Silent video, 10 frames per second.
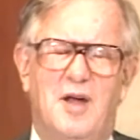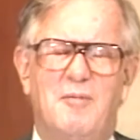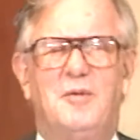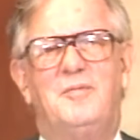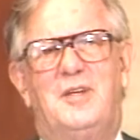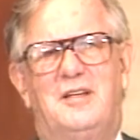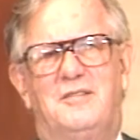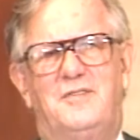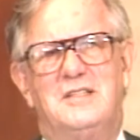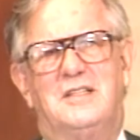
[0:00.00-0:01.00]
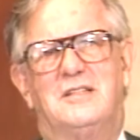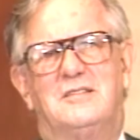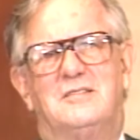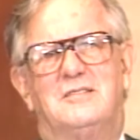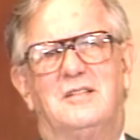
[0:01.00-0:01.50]
problem in
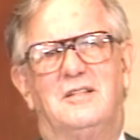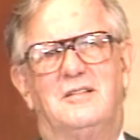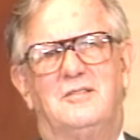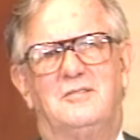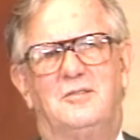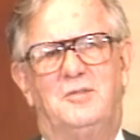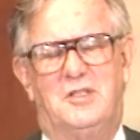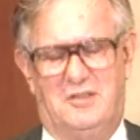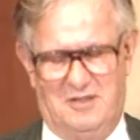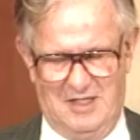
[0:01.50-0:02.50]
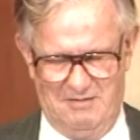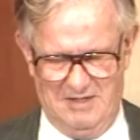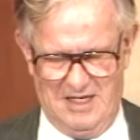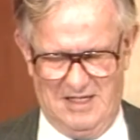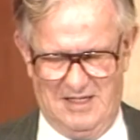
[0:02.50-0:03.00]
physics to which they
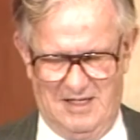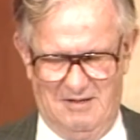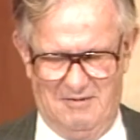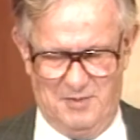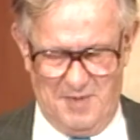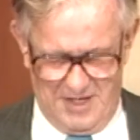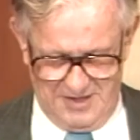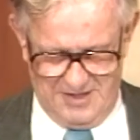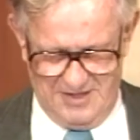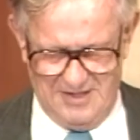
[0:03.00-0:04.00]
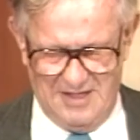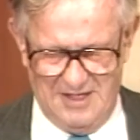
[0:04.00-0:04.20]
would like a response.